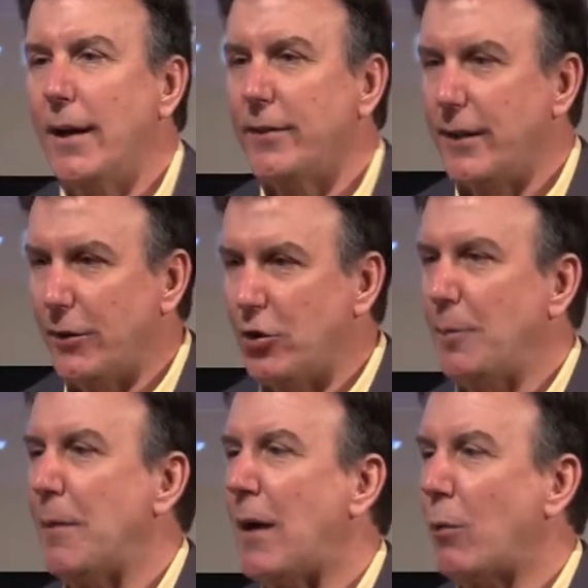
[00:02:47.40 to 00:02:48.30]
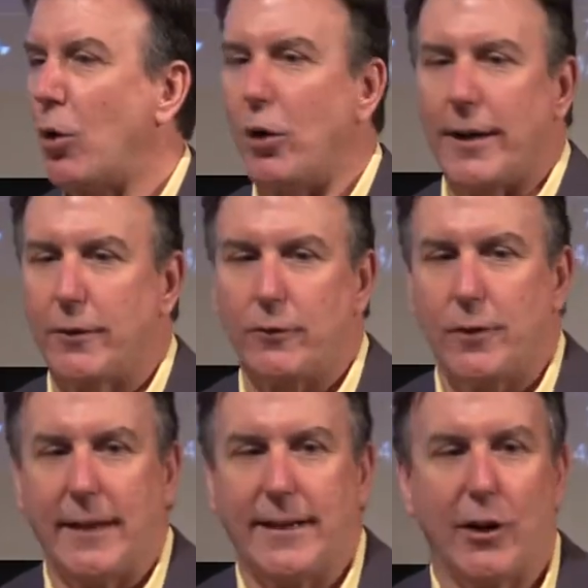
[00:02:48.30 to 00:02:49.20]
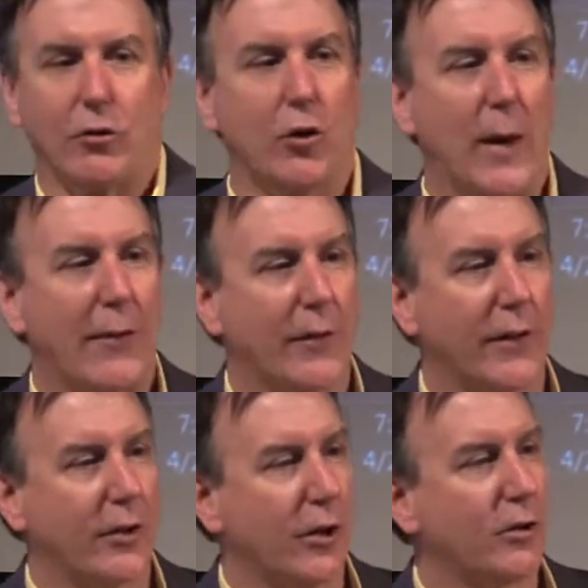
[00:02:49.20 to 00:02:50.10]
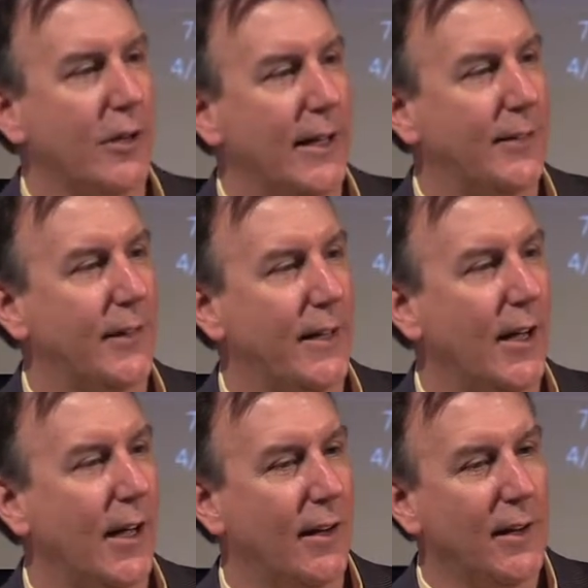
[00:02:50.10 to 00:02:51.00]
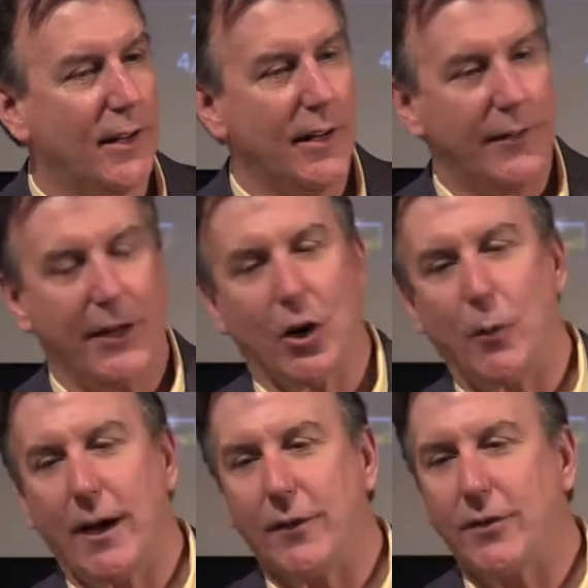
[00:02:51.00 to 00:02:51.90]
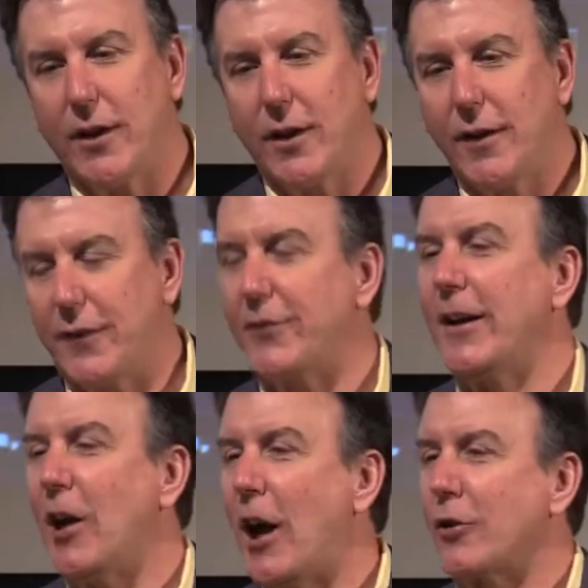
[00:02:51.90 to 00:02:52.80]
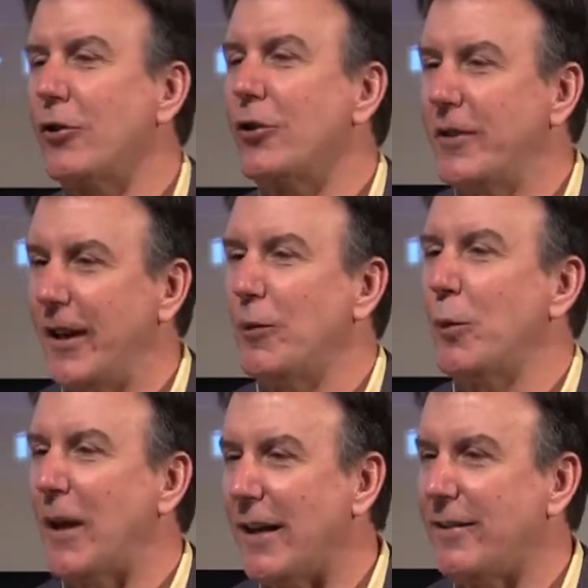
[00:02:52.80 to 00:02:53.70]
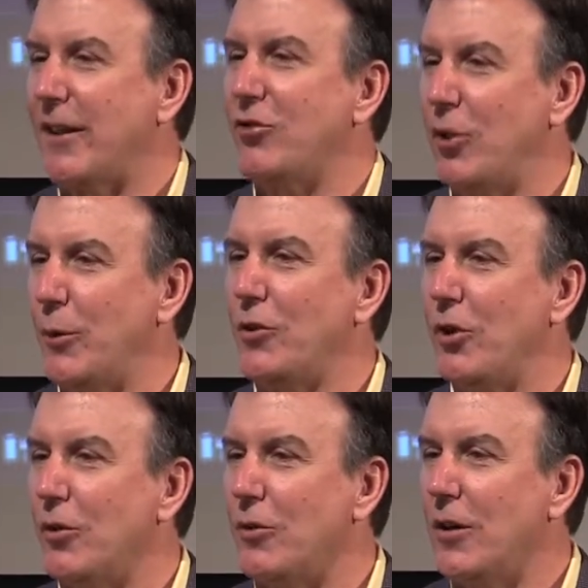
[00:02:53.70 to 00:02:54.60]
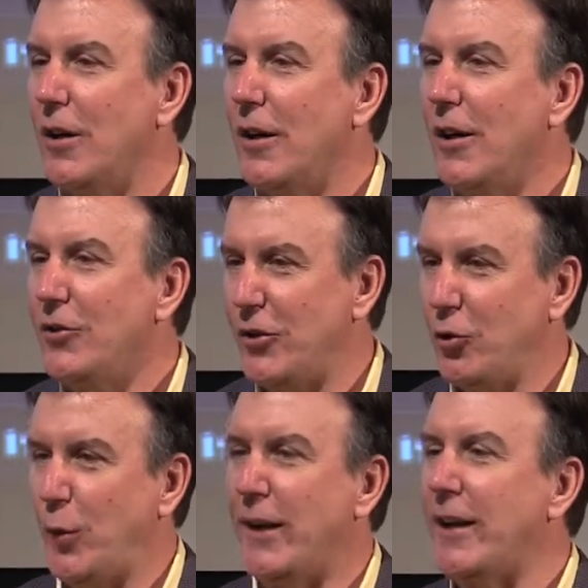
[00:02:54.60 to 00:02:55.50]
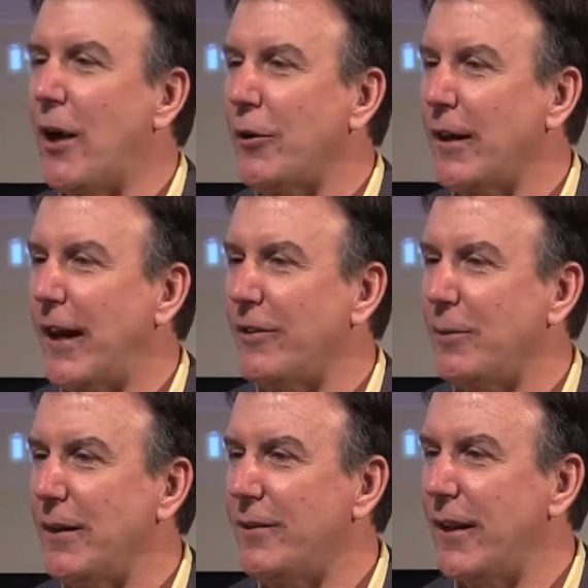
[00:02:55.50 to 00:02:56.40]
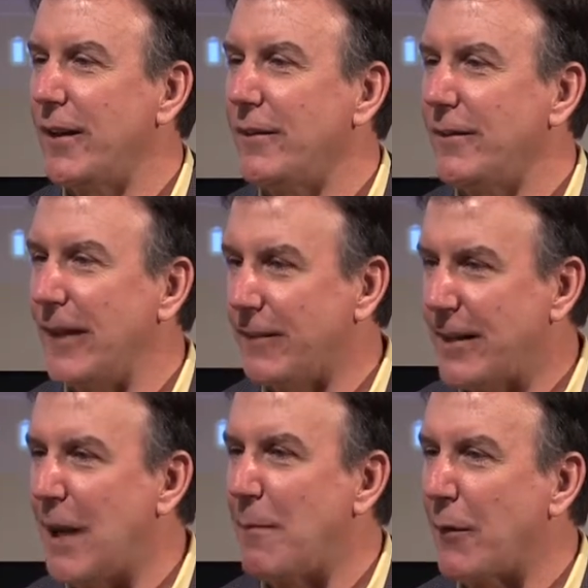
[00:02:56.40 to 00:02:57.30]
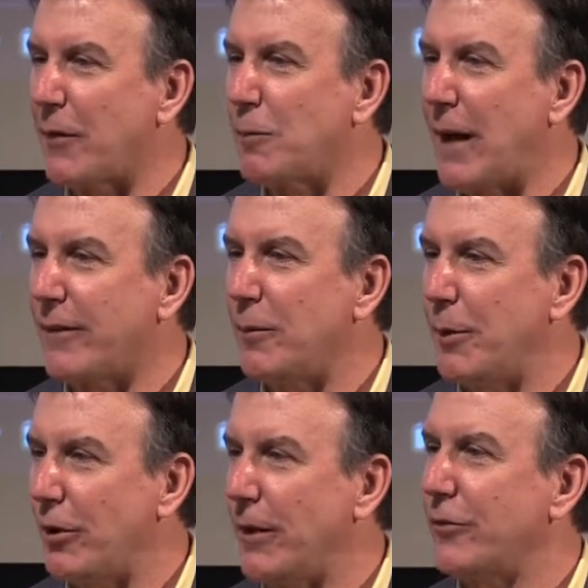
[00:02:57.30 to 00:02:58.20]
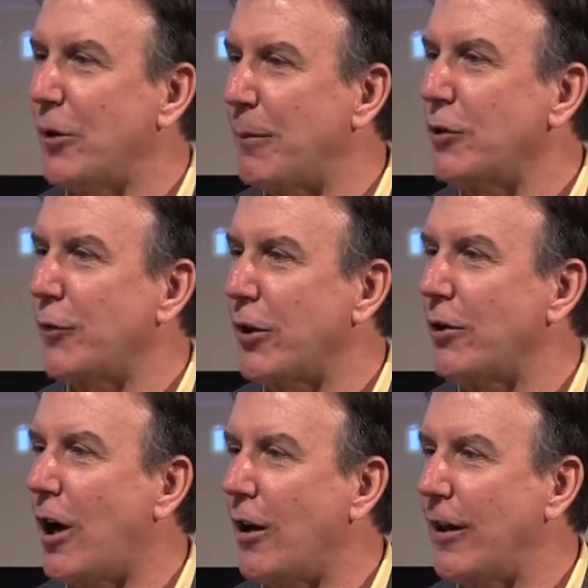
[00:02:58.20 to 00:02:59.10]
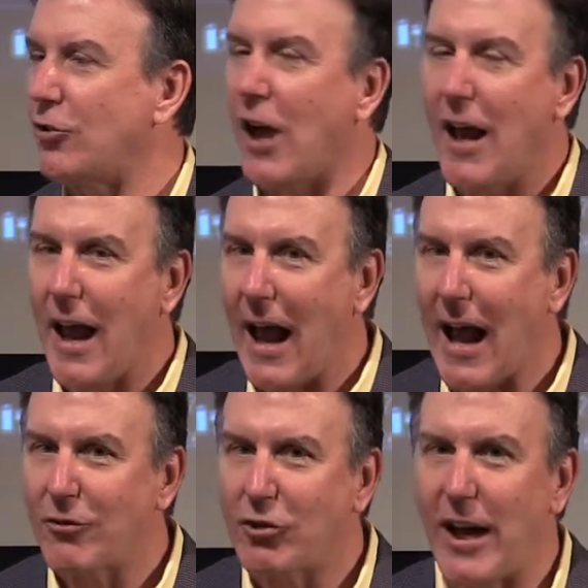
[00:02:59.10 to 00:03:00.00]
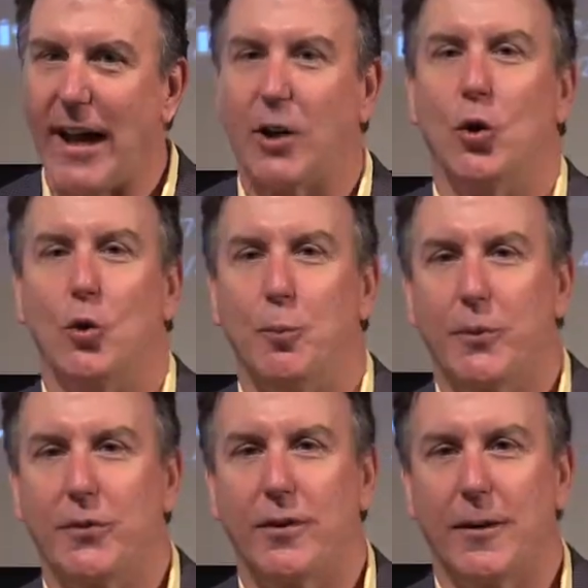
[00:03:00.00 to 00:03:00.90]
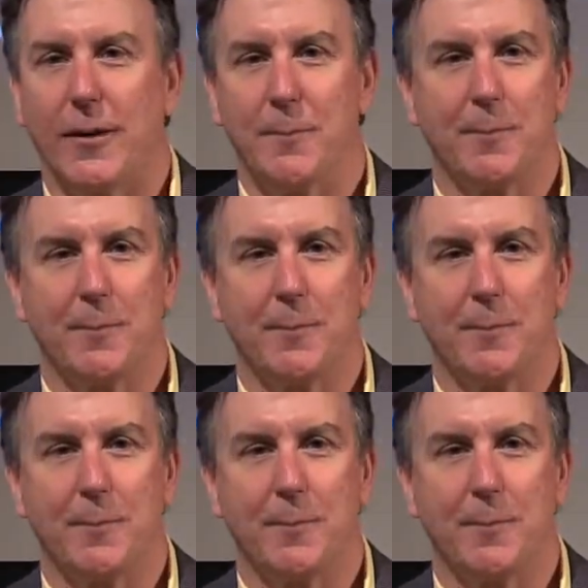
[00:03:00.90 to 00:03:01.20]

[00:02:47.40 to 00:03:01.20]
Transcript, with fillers: And I said, it should be my role. And a day or two after this article hit the, uh, the airwaves, the state auditor did what I said she would do. She tweeted out against me saying, that's not my responsibility. So much for your knowledge. Hashtag oops.